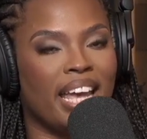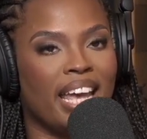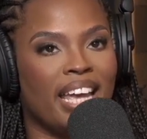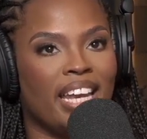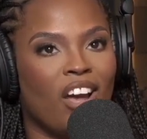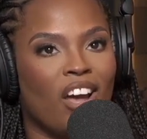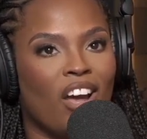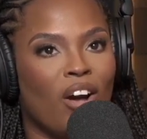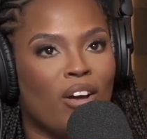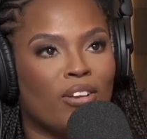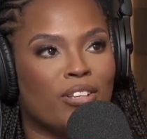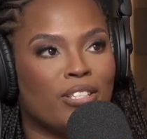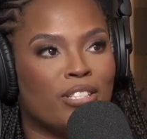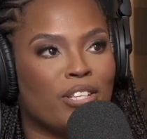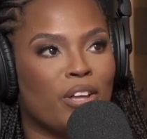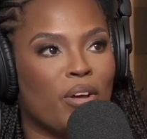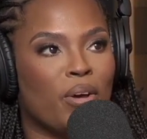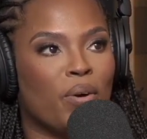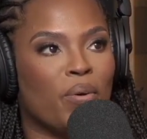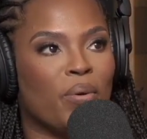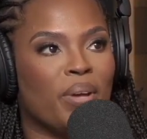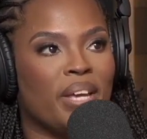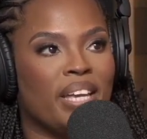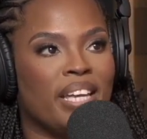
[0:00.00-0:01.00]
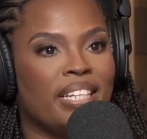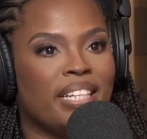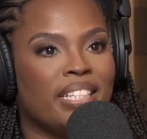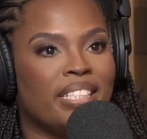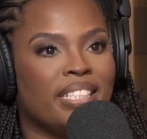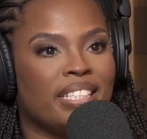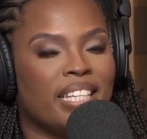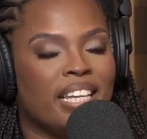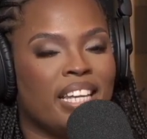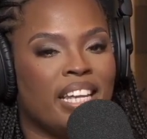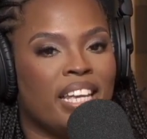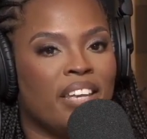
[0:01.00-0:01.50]
And also
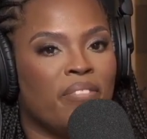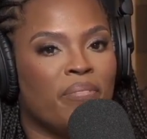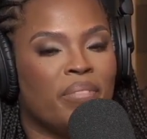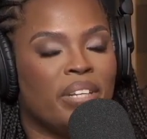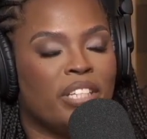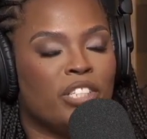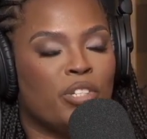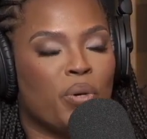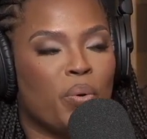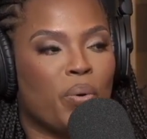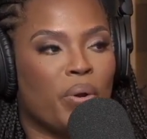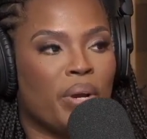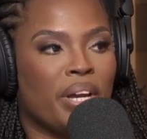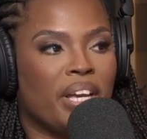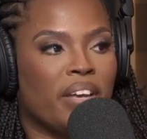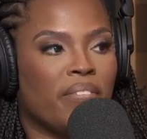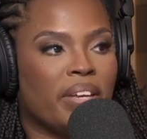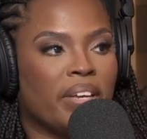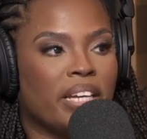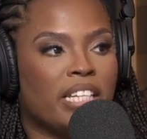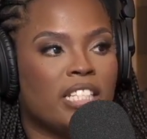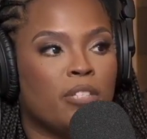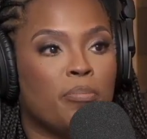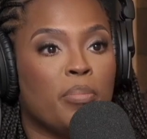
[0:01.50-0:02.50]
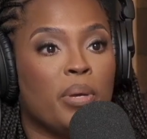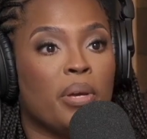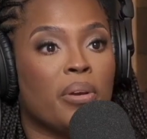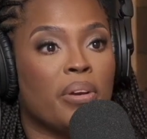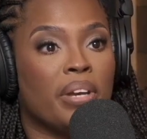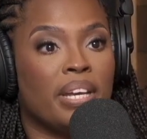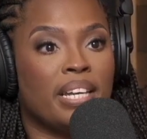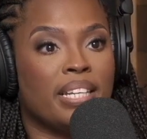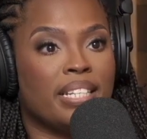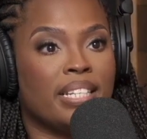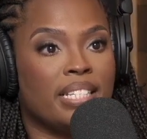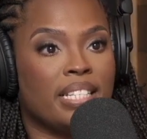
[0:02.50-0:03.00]
it's an inventory of
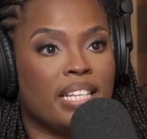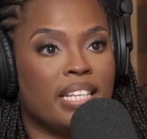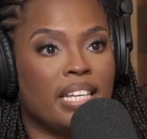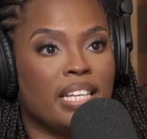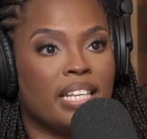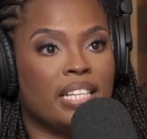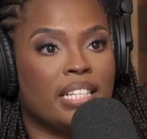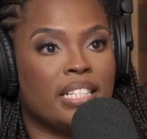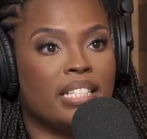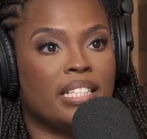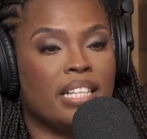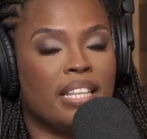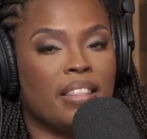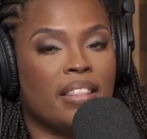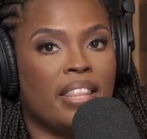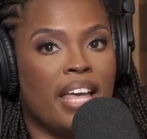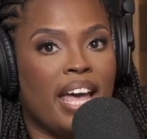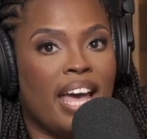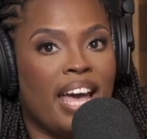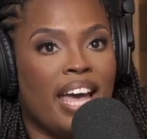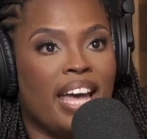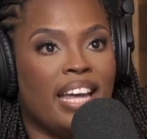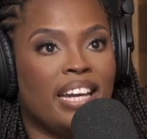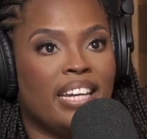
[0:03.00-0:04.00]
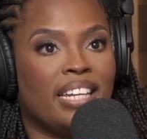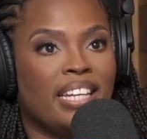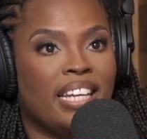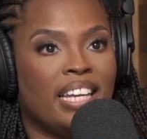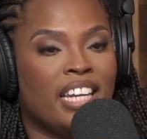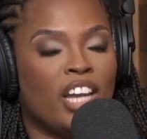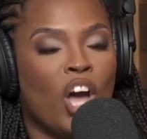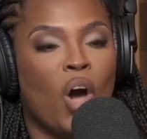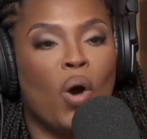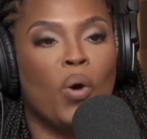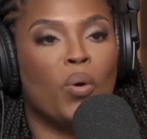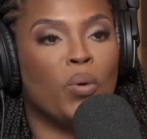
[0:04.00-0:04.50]
experiences that
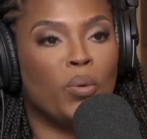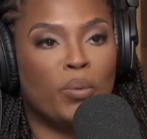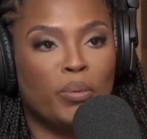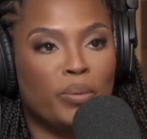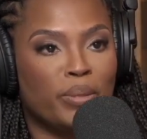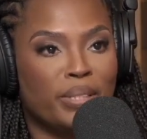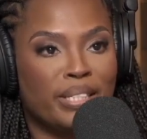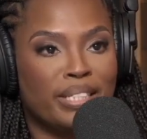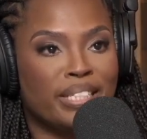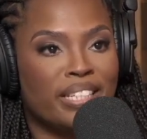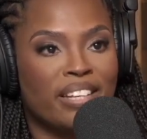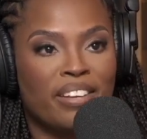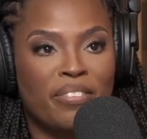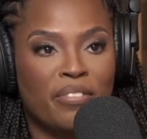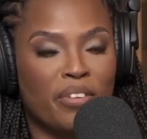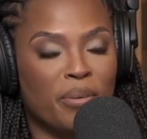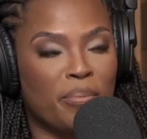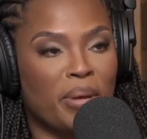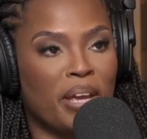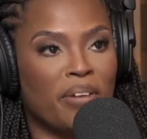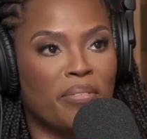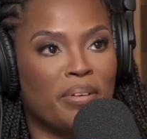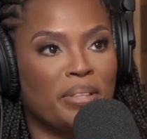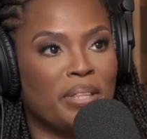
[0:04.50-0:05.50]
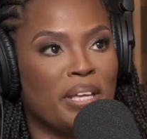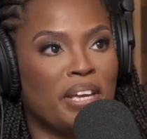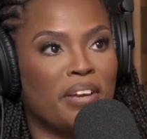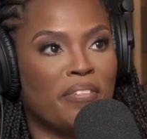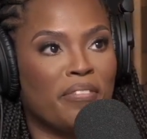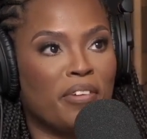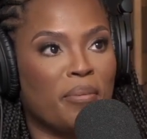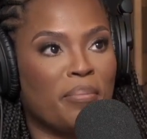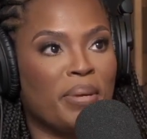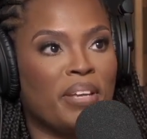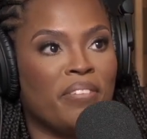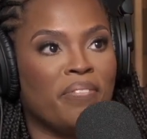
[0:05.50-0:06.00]
it holds, from everything
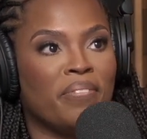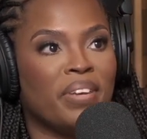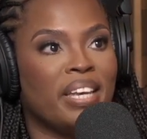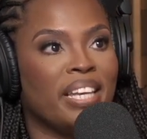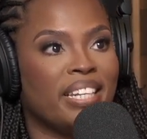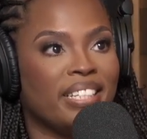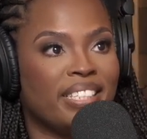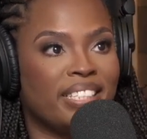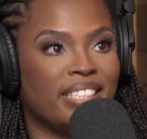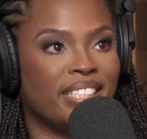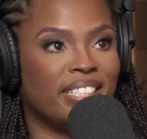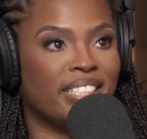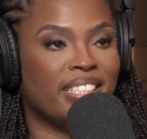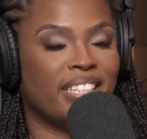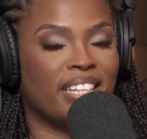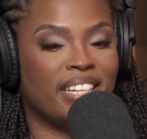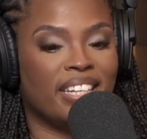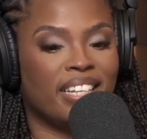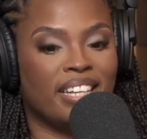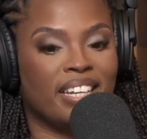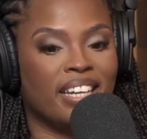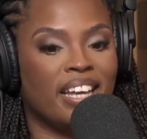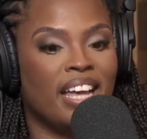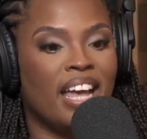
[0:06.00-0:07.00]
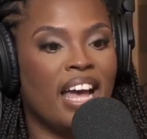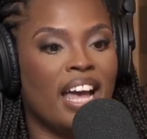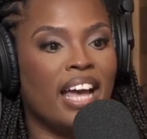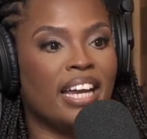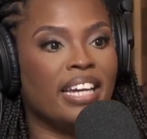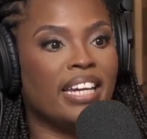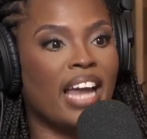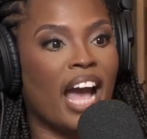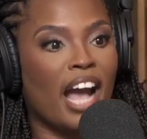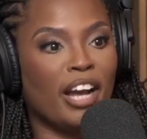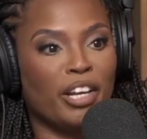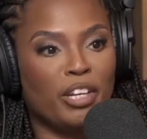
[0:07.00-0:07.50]
from events to
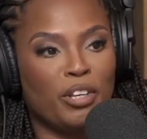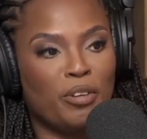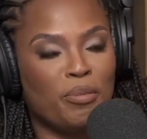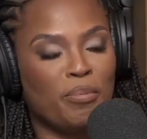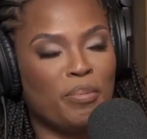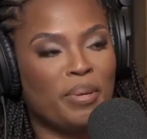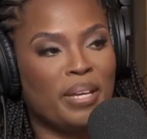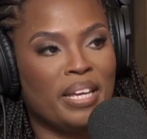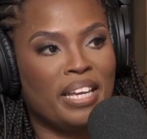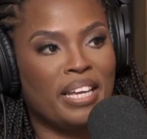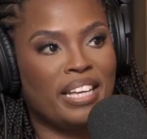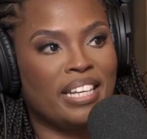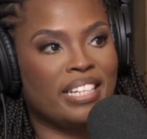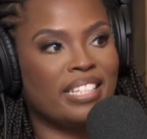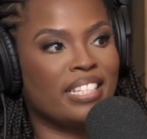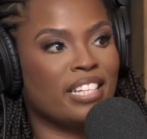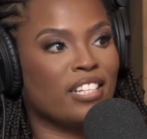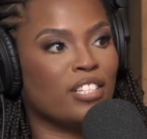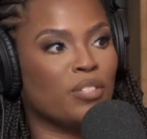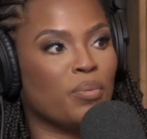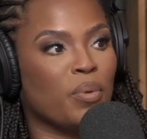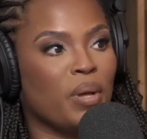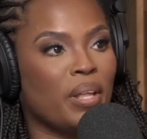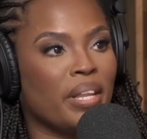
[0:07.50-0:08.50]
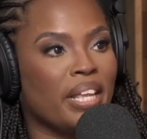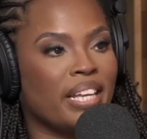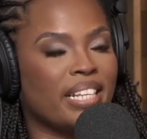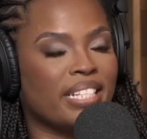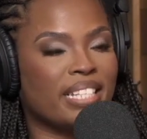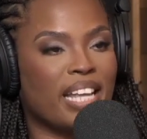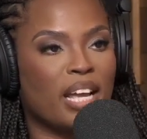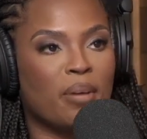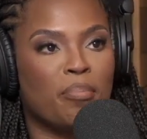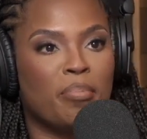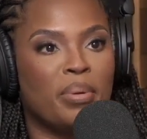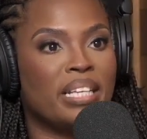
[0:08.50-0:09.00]
documents, as well
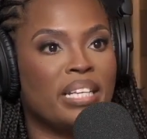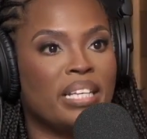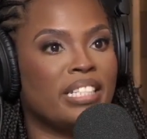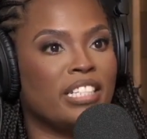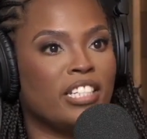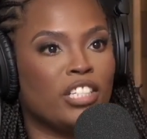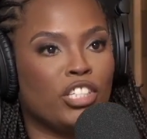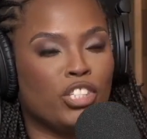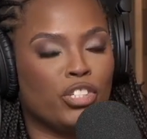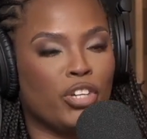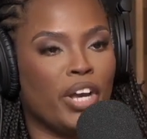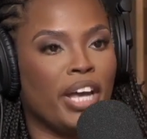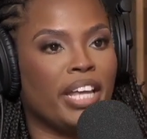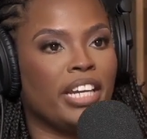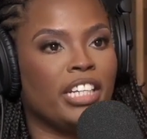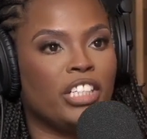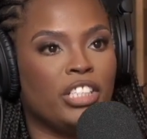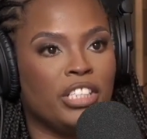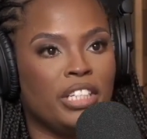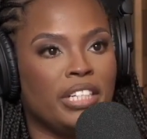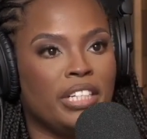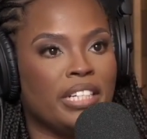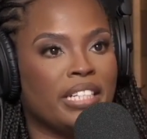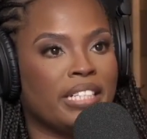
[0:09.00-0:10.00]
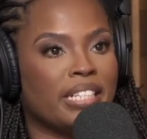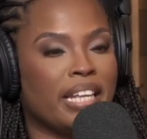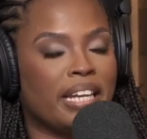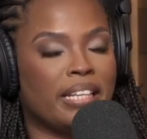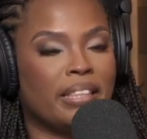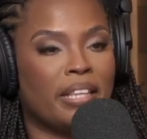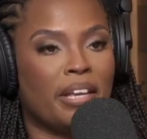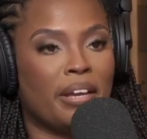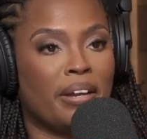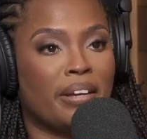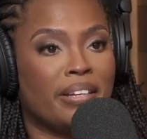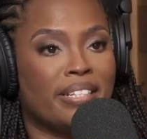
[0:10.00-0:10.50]
as like business strategies.
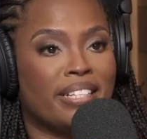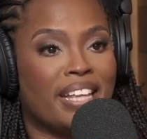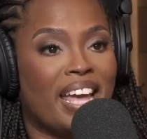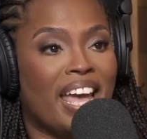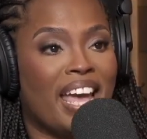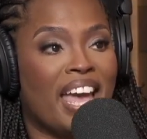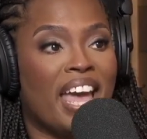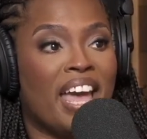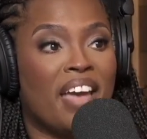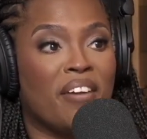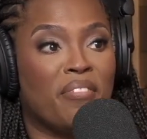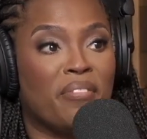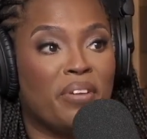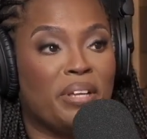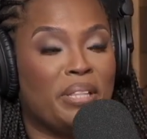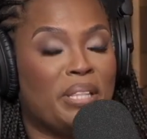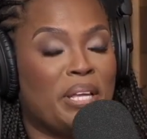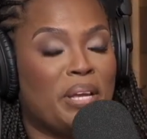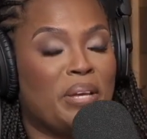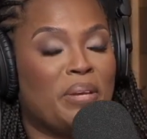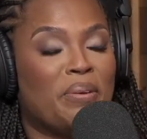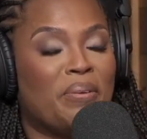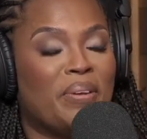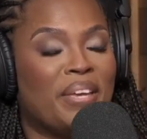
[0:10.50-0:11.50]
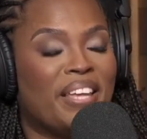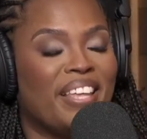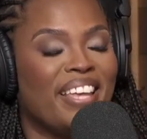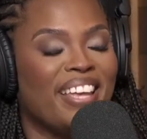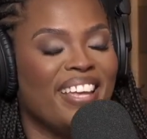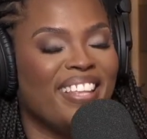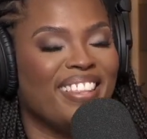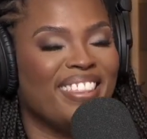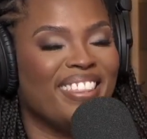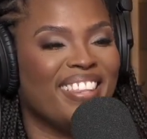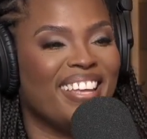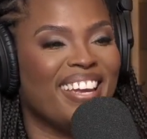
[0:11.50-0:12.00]
Like there's everything you
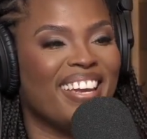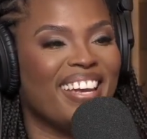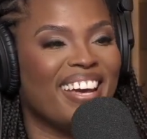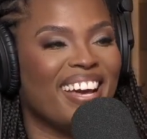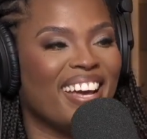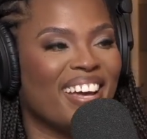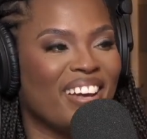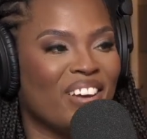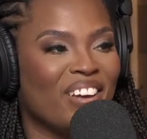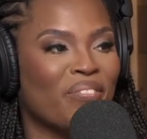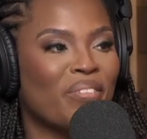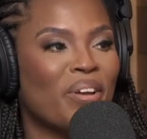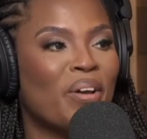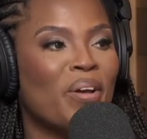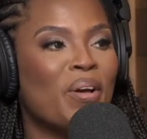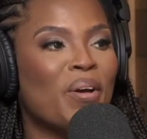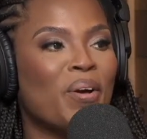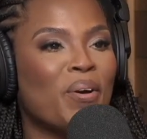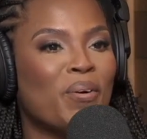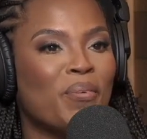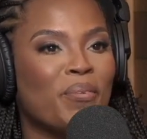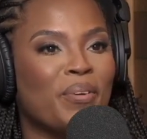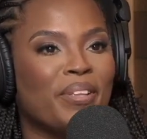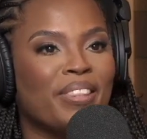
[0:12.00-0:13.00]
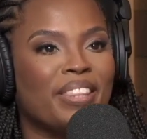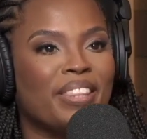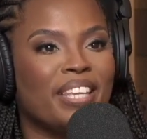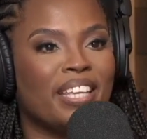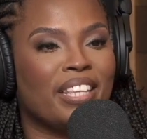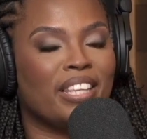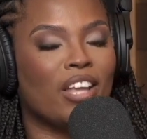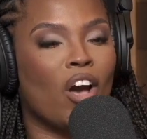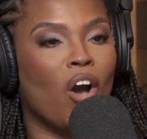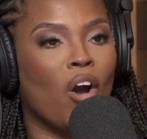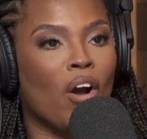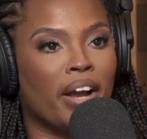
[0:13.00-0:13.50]
can think of
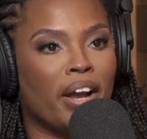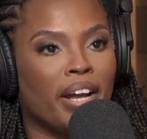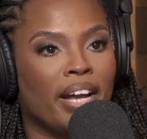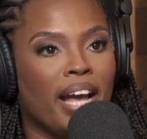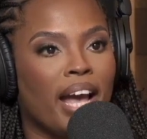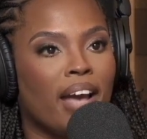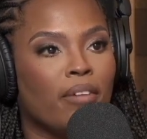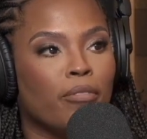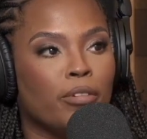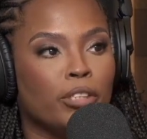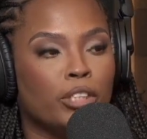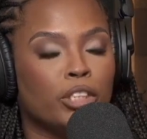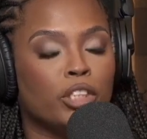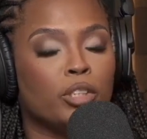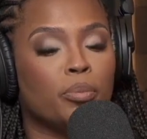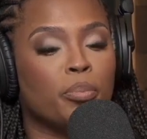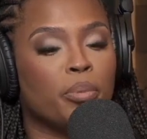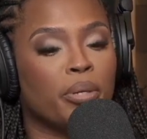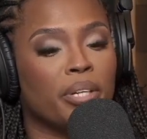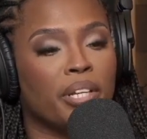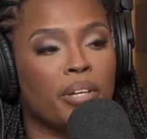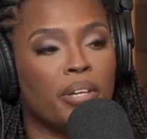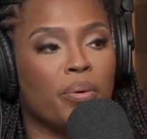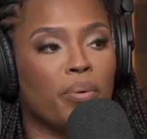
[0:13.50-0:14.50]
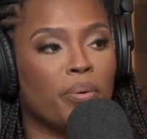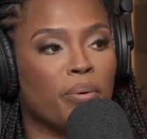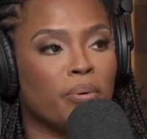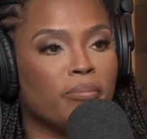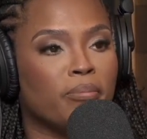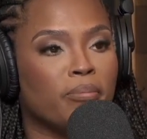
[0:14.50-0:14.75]
within the archive, which is pretty cool.